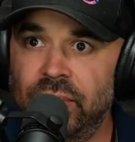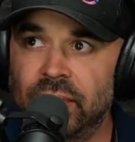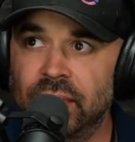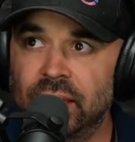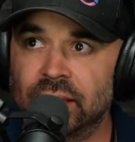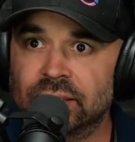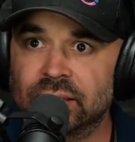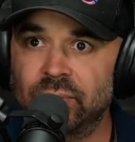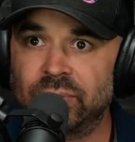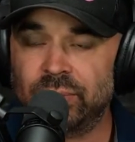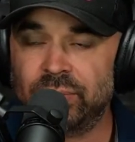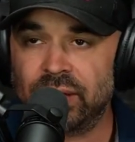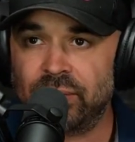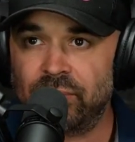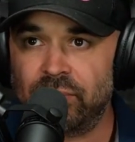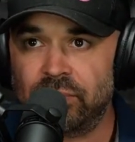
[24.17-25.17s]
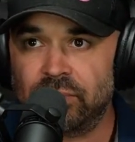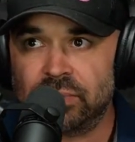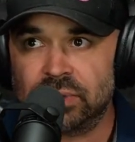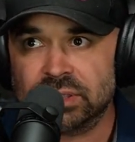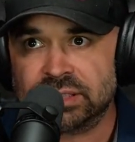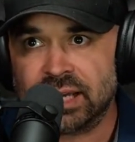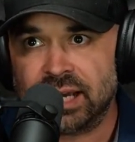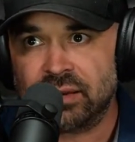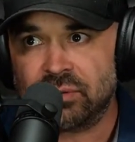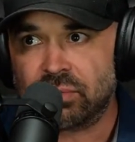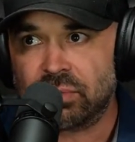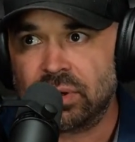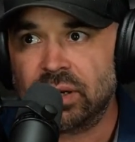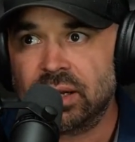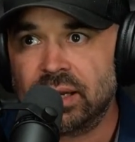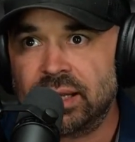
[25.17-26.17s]
some people that design
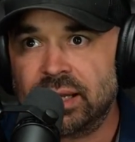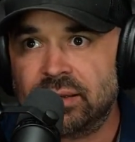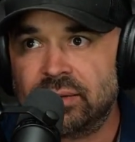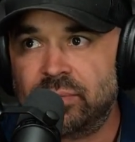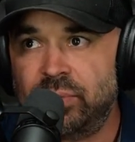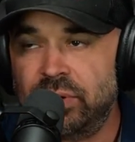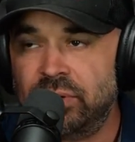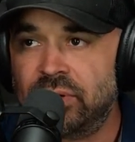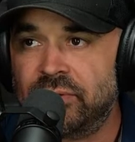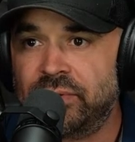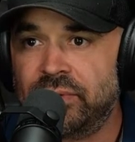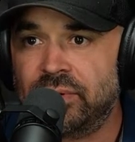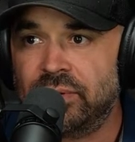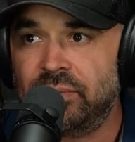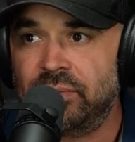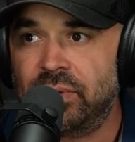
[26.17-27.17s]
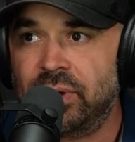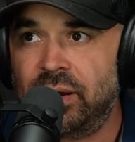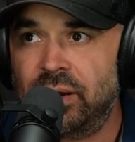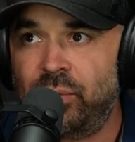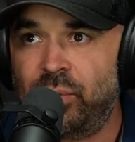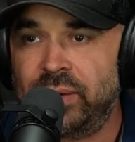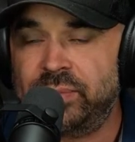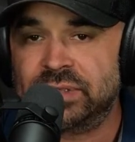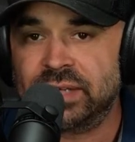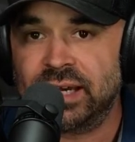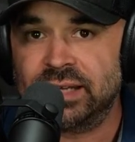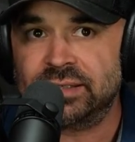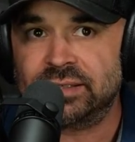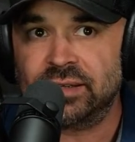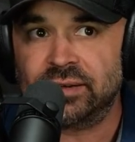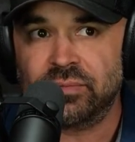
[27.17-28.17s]
really beautiful
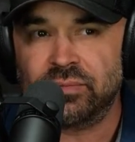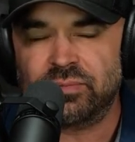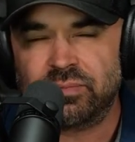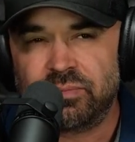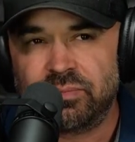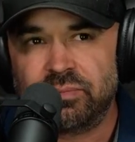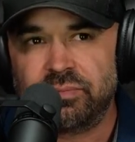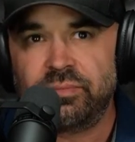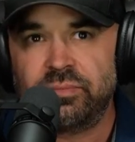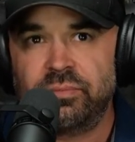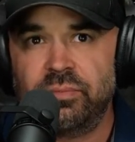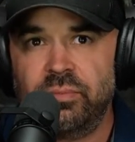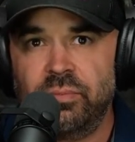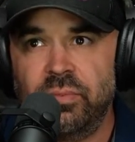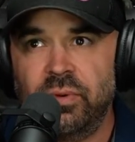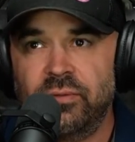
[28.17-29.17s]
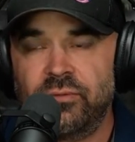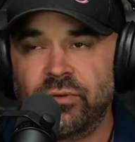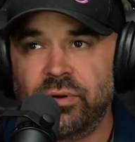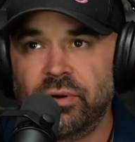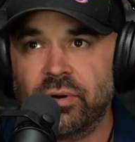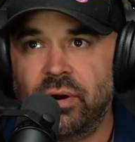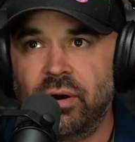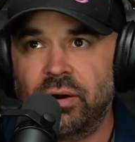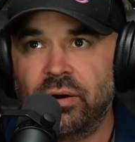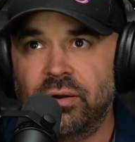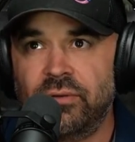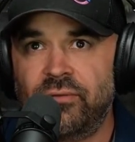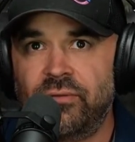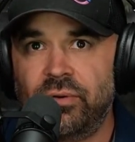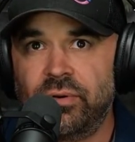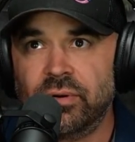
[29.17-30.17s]
websites that are for all
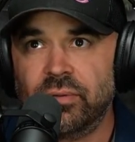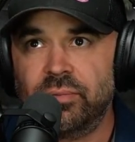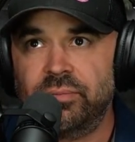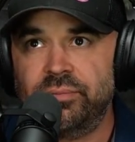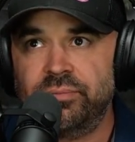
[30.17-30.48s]
for